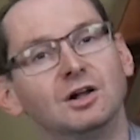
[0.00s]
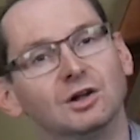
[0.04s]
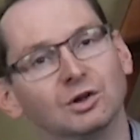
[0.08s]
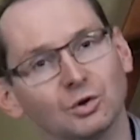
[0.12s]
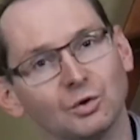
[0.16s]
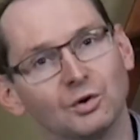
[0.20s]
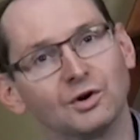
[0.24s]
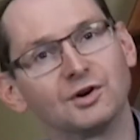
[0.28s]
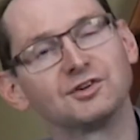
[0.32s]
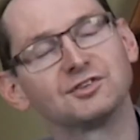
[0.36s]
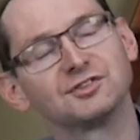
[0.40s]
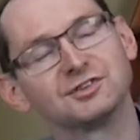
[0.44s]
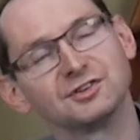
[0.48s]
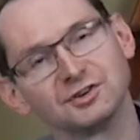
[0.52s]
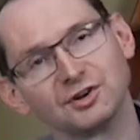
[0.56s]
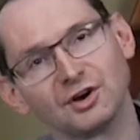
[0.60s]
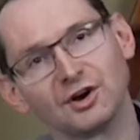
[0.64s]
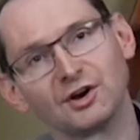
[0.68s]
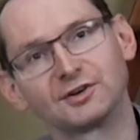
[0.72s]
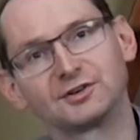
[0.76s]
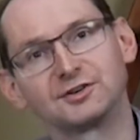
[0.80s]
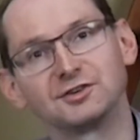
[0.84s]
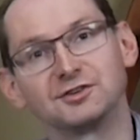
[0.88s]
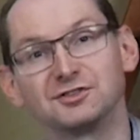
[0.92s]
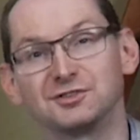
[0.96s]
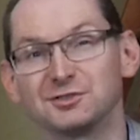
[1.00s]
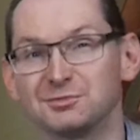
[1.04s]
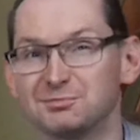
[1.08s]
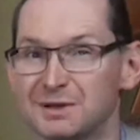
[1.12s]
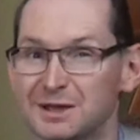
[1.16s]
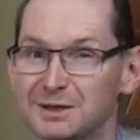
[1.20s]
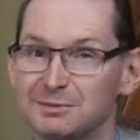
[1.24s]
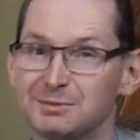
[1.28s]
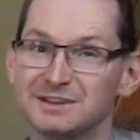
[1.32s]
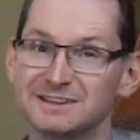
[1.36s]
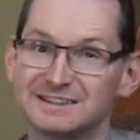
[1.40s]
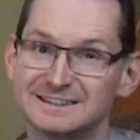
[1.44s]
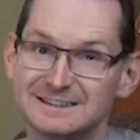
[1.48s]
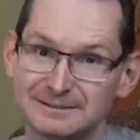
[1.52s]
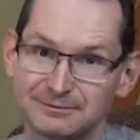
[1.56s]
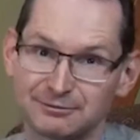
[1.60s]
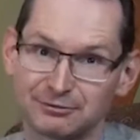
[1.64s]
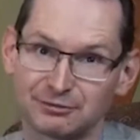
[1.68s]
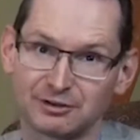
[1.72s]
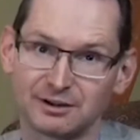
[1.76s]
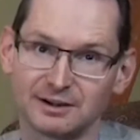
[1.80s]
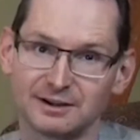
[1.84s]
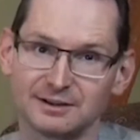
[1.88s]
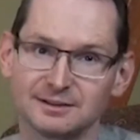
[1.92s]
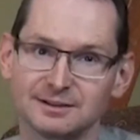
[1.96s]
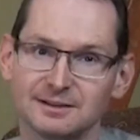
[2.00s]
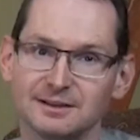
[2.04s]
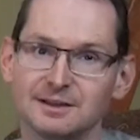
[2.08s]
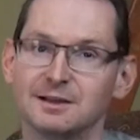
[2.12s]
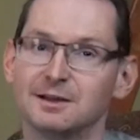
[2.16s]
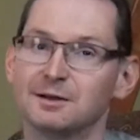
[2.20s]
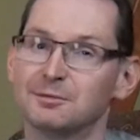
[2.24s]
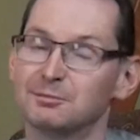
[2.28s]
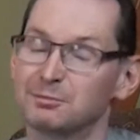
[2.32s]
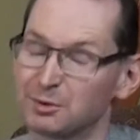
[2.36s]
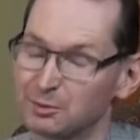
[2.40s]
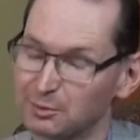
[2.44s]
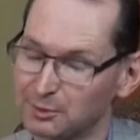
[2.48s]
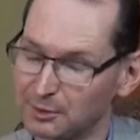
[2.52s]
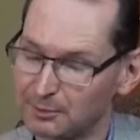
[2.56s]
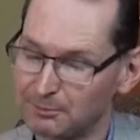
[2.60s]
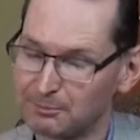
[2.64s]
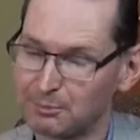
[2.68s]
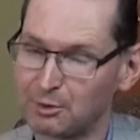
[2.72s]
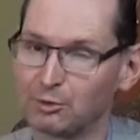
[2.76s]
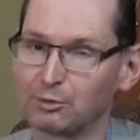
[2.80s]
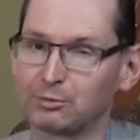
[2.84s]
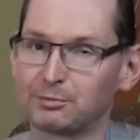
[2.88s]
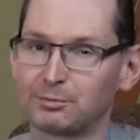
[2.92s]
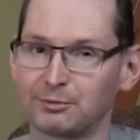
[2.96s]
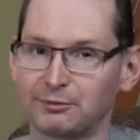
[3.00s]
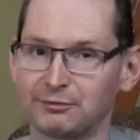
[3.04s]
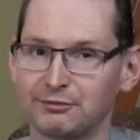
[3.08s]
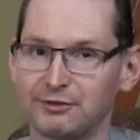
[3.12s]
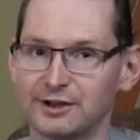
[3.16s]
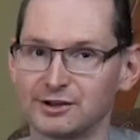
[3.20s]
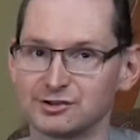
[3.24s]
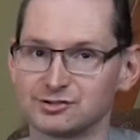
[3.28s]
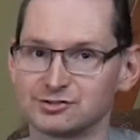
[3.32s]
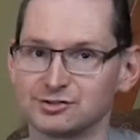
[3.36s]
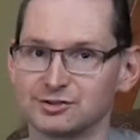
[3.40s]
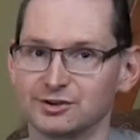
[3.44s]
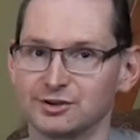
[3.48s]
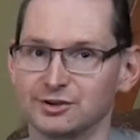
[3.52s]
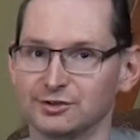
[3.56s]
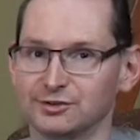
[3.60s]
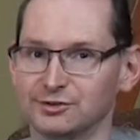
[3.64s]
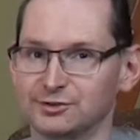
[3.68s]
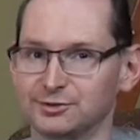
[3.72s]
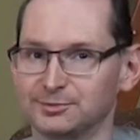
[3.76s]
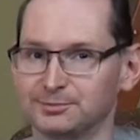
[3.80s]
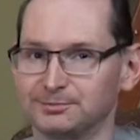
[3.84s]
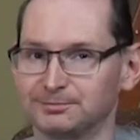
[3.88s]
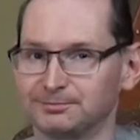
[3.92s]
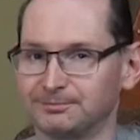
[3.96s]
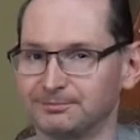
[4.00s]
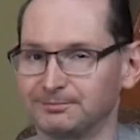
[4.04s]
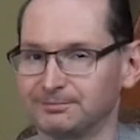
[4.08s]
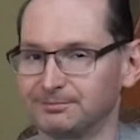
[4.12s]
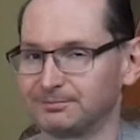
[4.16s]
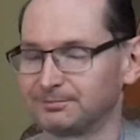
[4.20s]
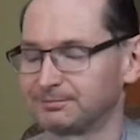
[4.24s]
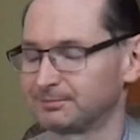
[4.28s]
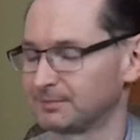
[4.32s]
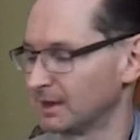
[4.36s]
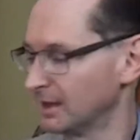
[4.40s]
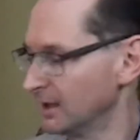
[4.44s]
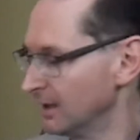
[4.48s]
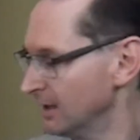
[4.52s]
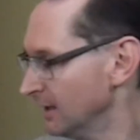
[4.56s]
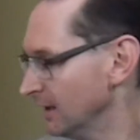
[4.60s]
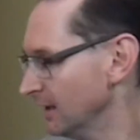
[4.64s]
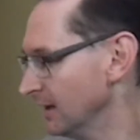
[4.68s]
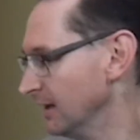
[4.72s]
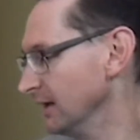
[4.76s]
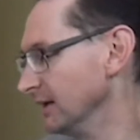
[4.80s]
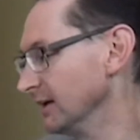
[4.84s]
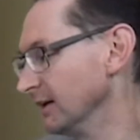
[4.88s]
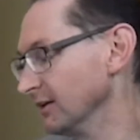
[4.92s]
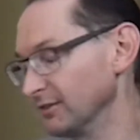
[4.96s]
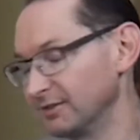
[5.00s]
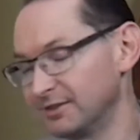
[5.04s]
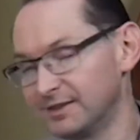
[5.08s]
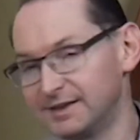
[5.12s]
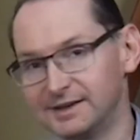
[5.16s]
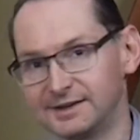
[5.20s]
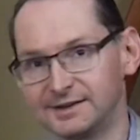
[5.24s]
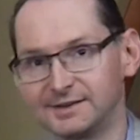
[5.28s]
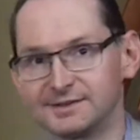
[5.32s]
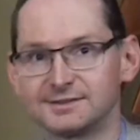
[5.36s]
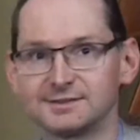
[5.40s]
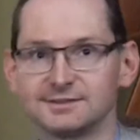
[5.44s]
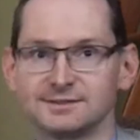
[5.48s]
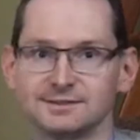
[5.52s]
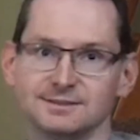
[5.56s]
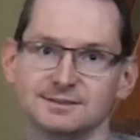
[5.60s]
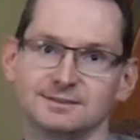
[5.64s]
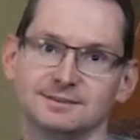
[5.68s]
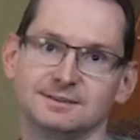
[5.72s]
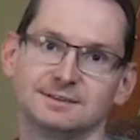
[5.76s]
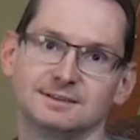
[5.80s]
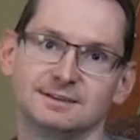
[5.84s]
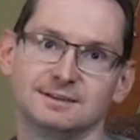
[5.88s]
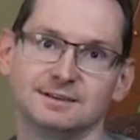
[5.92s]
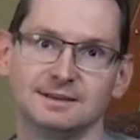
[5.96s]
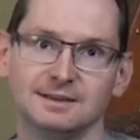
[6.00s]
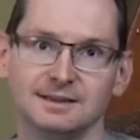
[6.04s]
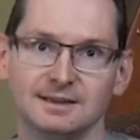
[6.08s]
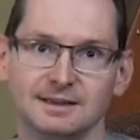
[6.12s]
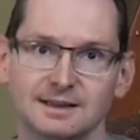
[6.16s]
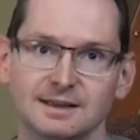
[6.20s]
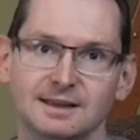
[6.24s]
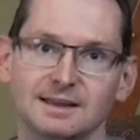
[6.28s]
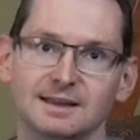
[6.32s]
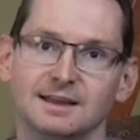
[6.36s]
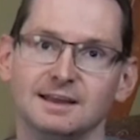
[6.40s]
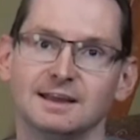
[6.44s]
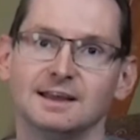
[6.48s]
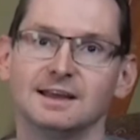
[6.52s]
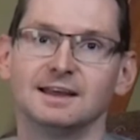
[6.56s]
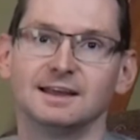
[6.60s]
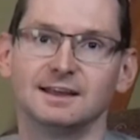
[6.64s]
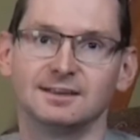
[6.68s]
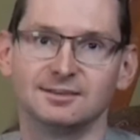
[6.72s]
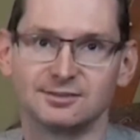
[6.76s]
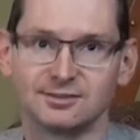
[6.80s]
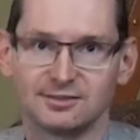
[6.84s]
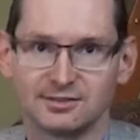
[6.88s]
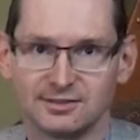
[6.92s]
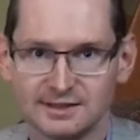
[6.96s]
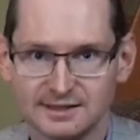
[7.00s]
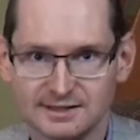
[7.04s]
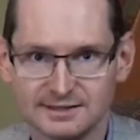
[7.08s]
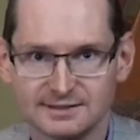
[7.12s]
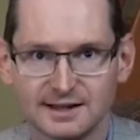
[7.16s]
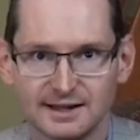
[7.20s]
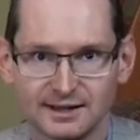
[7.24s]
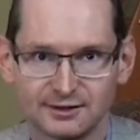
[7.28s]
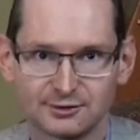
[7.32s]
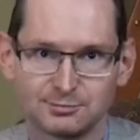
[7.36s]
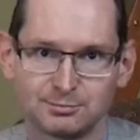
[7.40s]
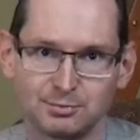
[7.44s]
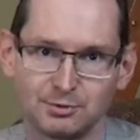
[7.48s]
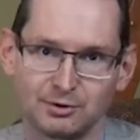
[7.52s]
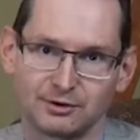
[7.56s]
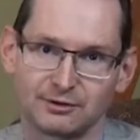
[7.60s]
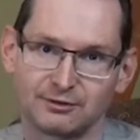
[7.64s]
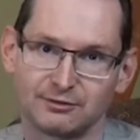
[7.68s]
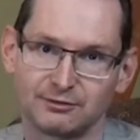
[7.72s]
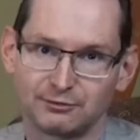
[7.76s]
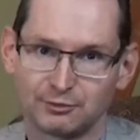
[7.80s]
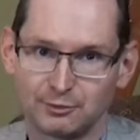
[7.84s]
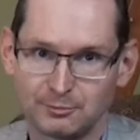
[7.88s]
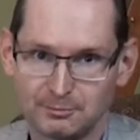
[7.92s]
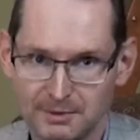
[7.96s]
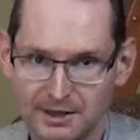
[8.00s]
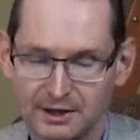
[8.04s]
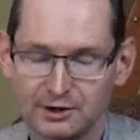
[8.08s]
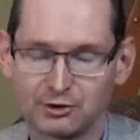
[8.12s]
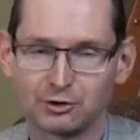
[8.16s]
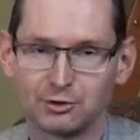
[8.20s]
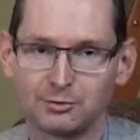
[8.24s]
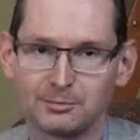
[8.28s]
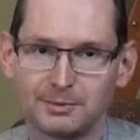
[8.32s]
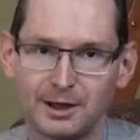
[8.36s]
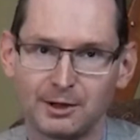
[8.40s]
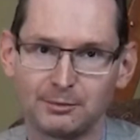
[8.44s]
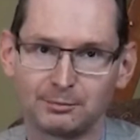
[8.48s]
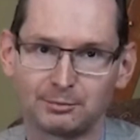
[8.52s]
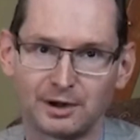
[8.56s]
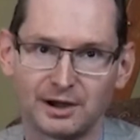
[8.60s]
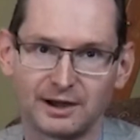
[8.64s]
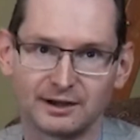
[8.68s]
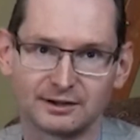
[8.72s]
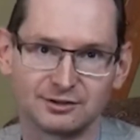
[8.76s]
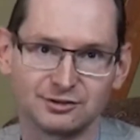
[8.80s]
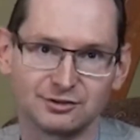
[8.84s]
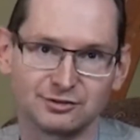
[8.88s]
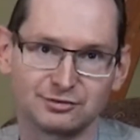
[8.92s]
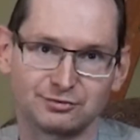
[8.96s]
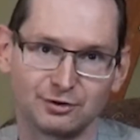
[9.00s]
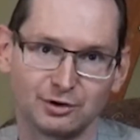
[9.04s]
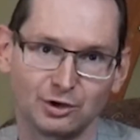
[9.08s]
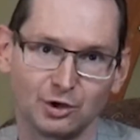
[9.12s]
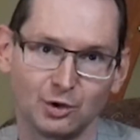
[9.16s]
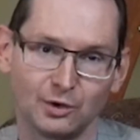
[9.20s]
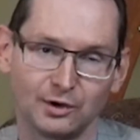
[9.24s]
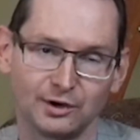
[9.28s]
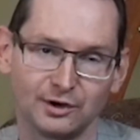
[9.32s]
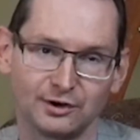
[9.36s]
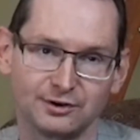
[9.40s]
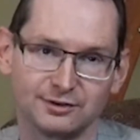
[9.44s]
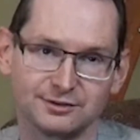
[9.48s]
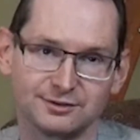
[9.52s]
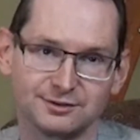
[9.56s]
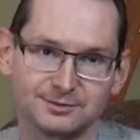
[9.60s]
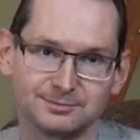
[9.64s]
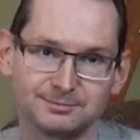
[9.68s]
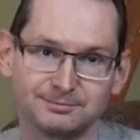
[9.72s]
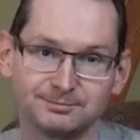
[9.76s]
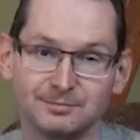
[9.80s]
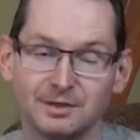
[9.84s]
Lawyers and doctors may be different, but we are both professionals. This is the textbook for medical malpractice for lawyers.